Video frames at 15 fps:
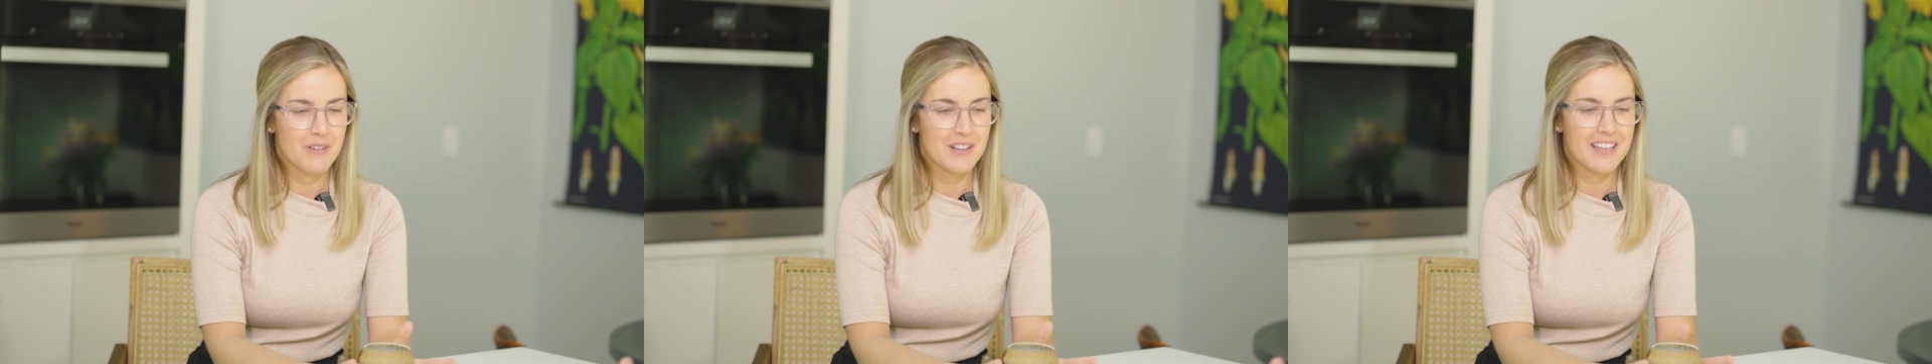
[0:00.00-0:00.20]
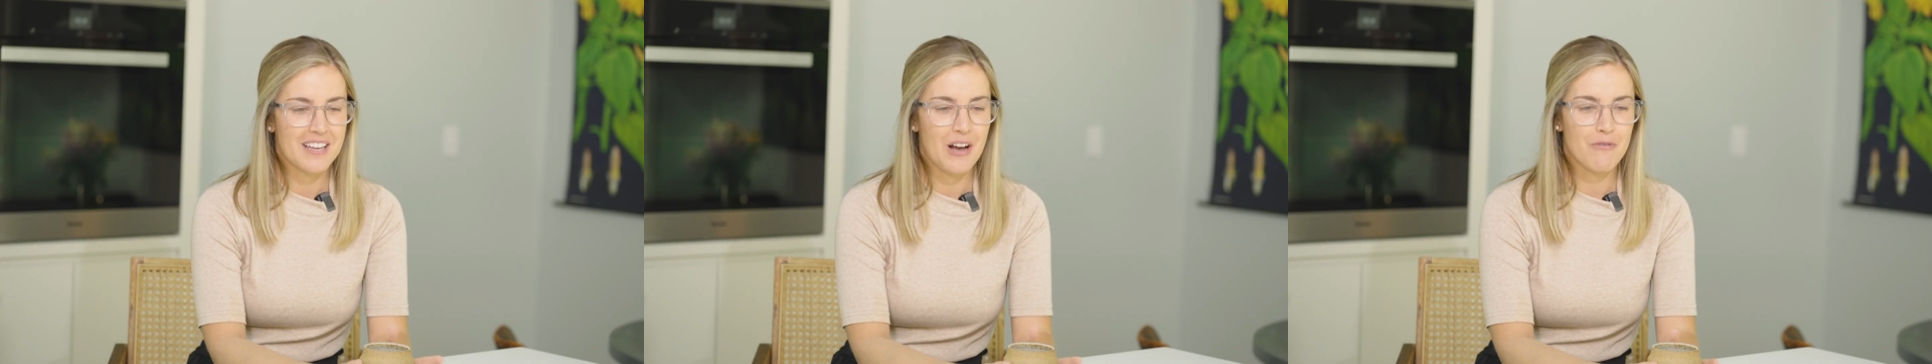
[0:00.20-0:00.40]

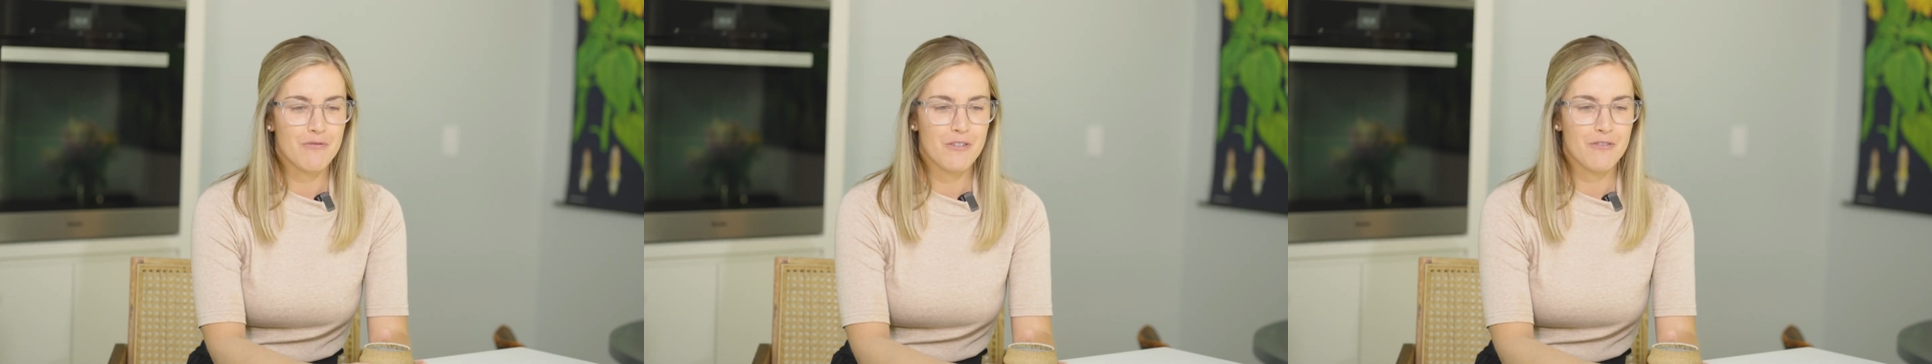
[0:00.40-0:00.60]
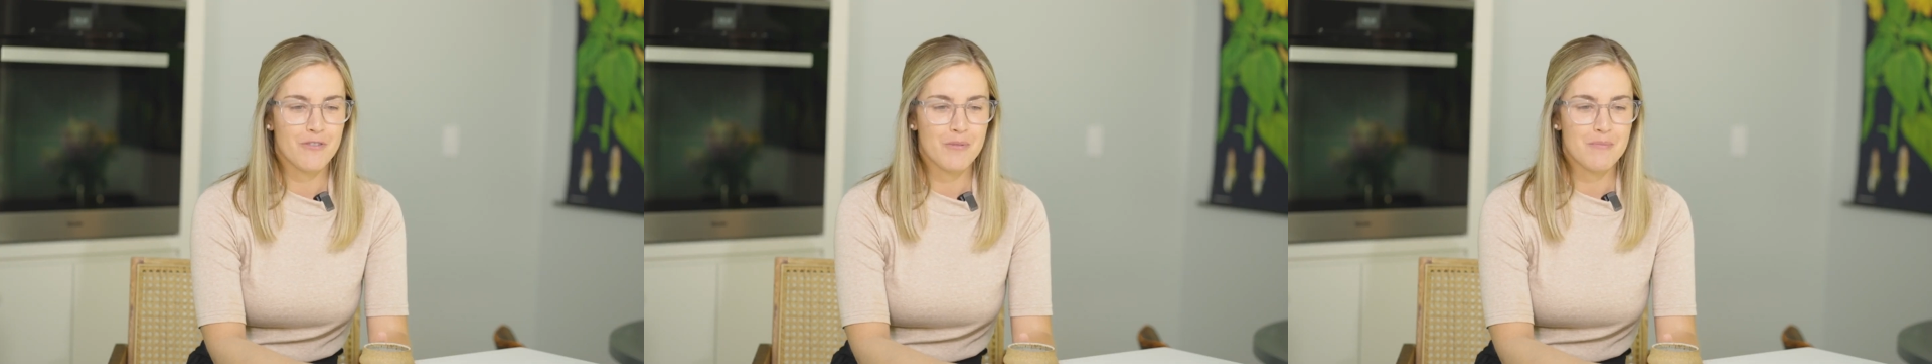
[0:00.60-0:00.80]
really
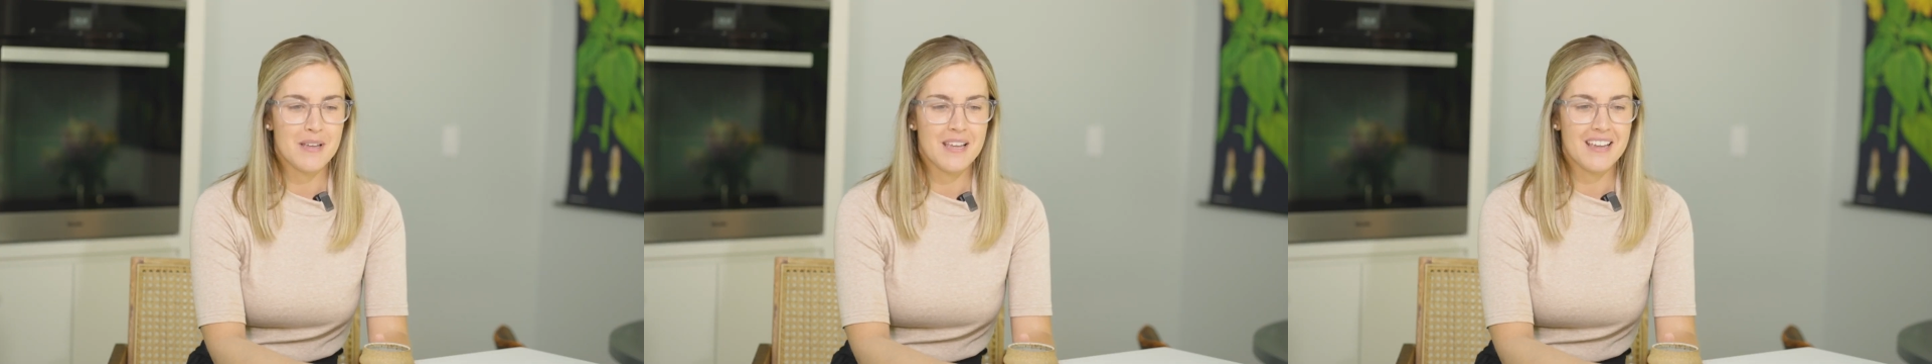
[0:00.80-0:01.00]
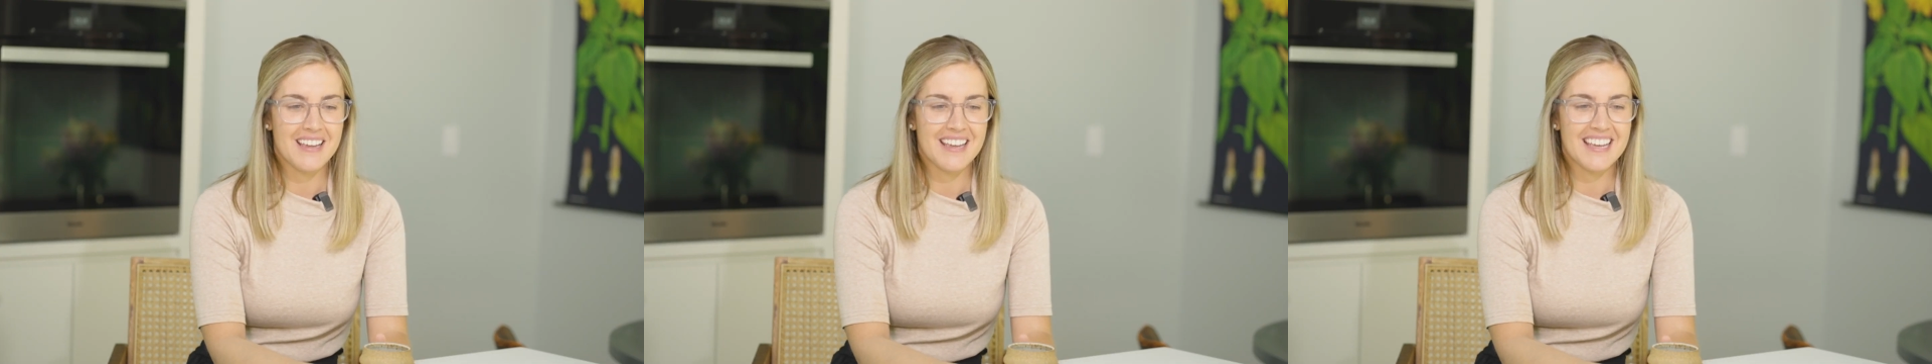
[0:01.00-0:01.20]
helpful for
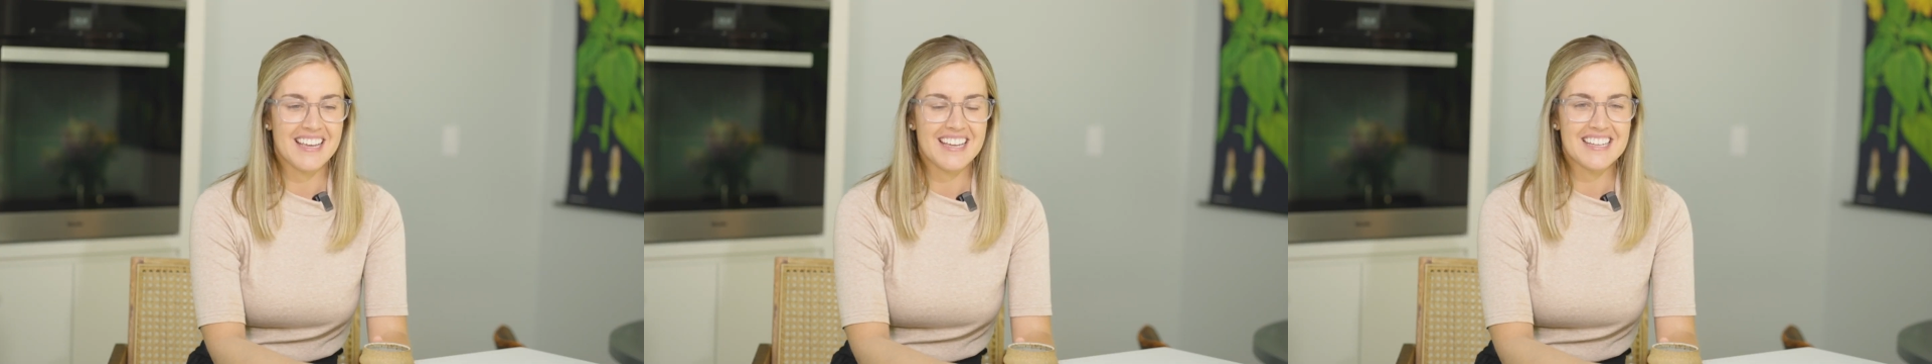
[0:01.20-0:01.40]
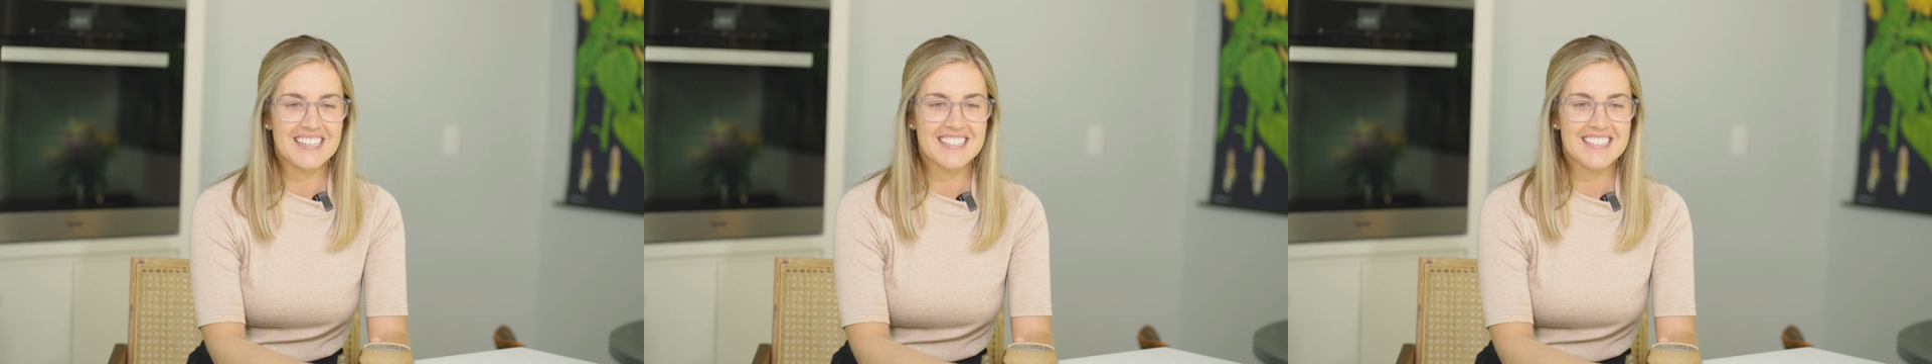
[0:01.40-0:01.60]
me
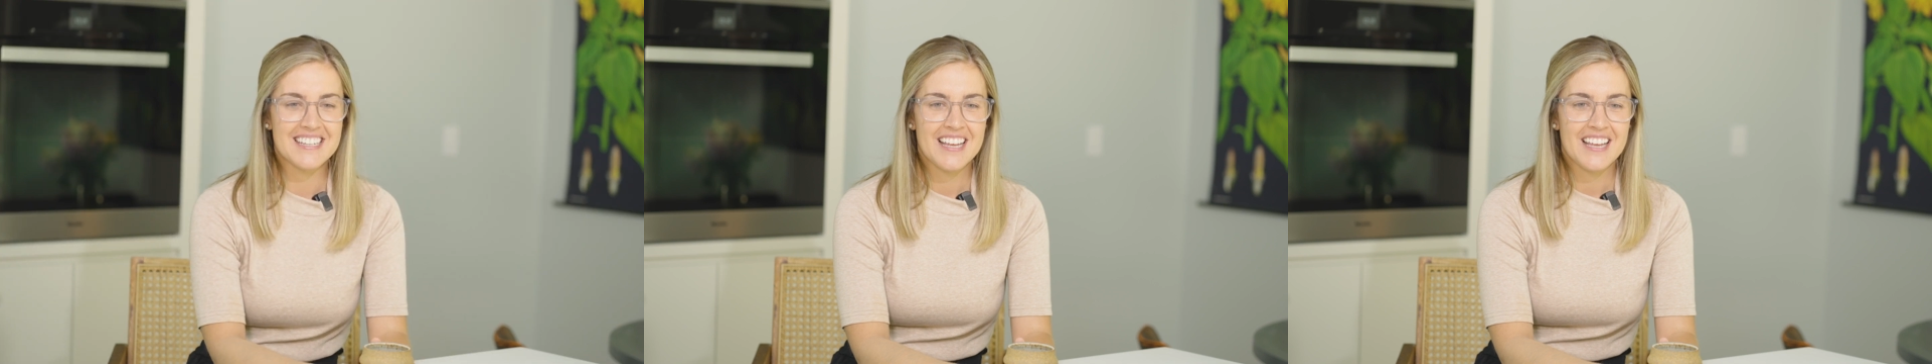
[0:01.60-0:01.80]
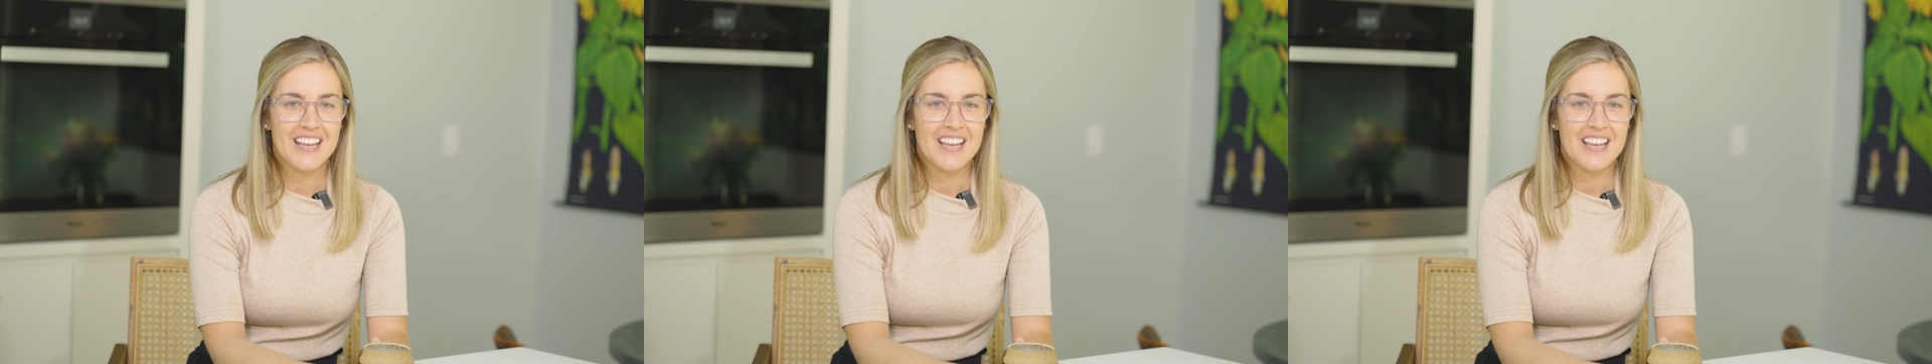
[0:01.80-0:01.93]
is,